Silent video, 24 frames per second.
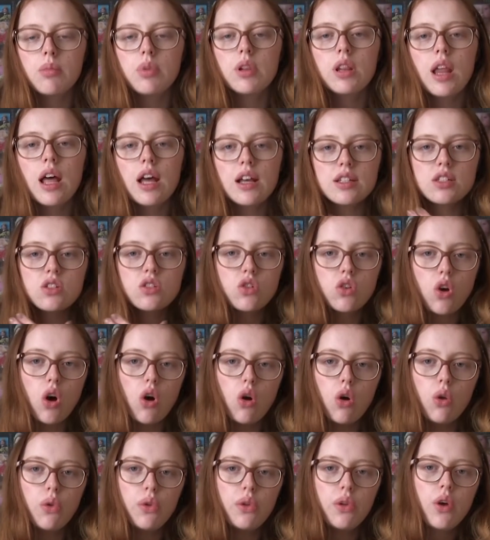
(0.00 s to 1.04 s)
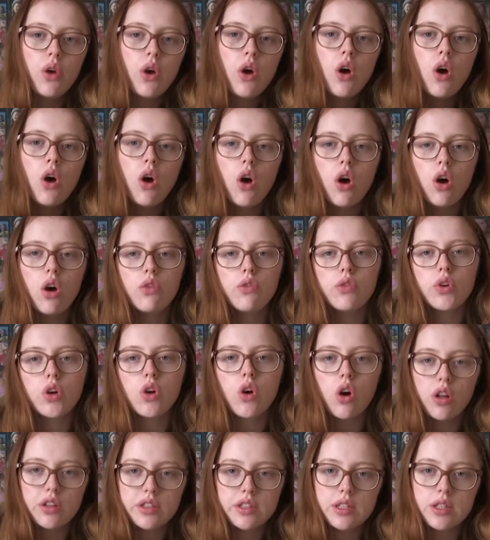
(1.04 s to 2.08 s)
plus goal over
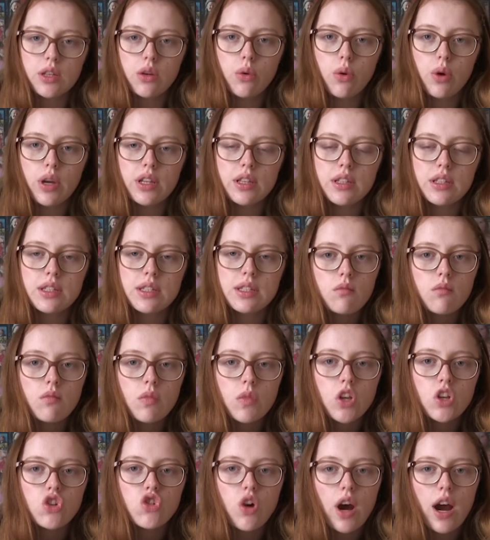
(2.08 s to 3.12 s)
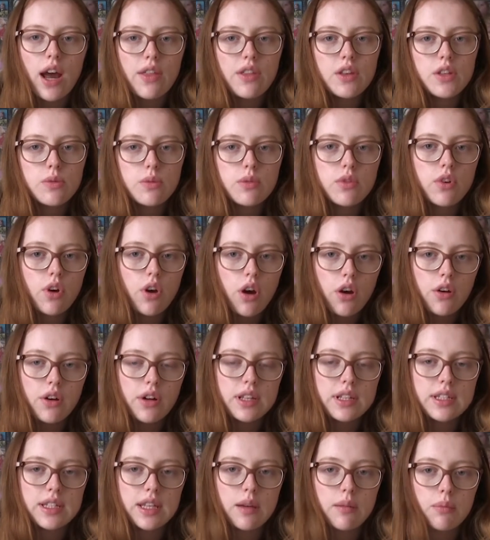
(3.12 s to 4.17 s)
consequence. Try this with your own
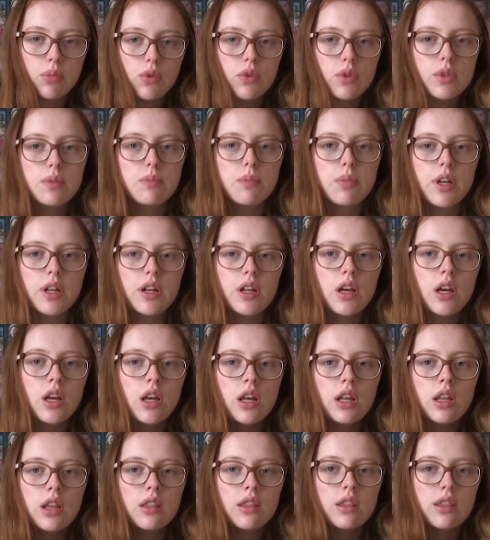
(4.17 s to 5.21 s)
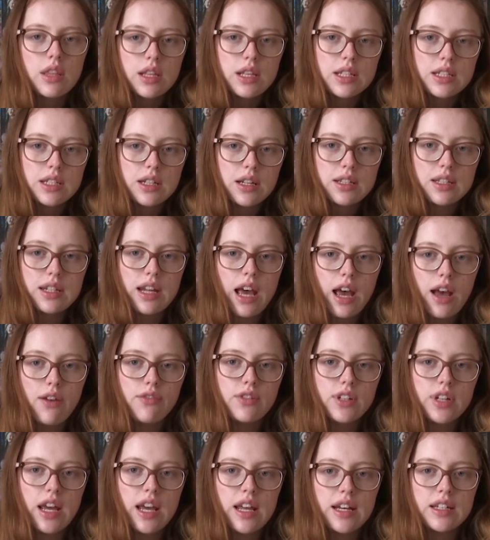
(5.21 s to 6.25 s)
examples, but this doesn't have
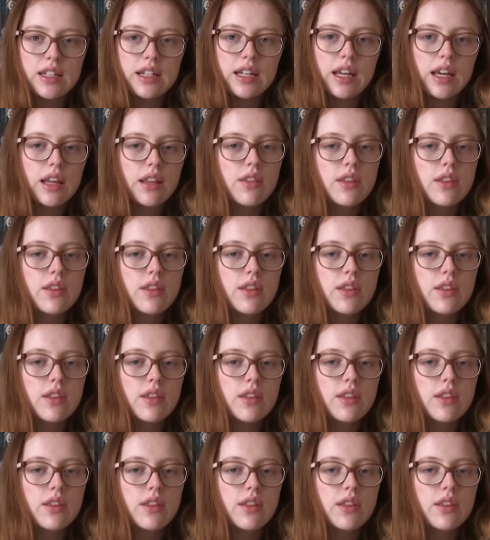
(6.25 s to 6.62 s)
to end here.